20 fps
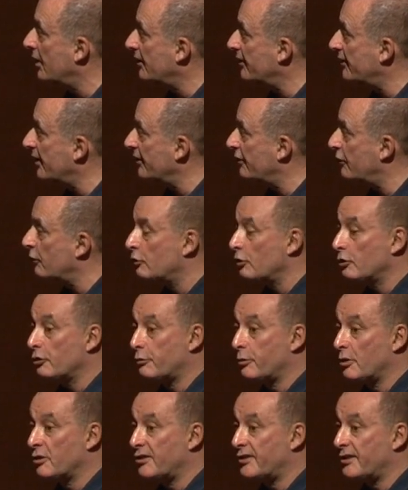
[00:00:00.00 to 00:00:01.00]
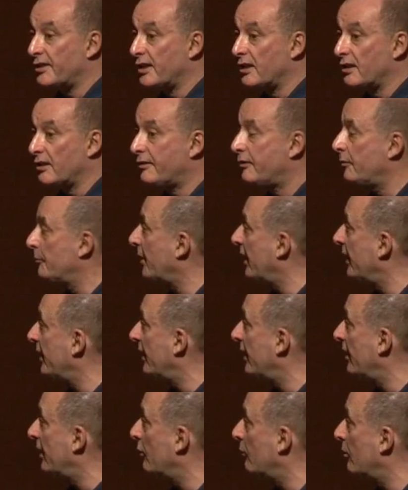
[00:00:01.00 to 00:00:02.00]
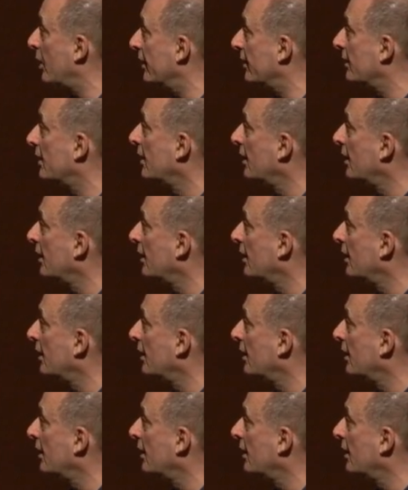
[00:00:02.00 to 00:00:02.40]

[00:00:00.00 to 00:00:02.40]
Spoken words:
than the control cells by IL-1.